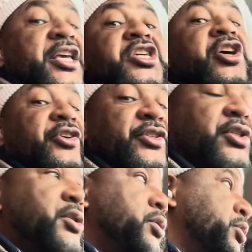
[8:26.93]
years.
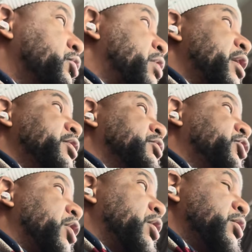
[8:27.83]
You are
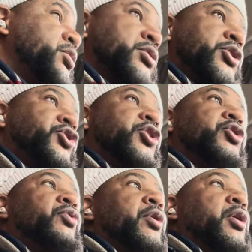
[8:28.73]
sure. You don't
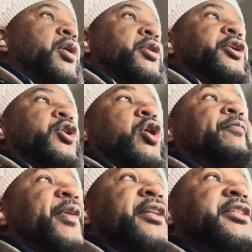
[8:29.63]
know. Then you
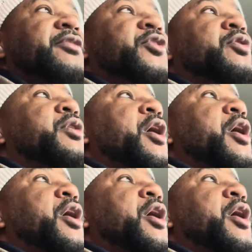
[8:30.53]
come from TV now,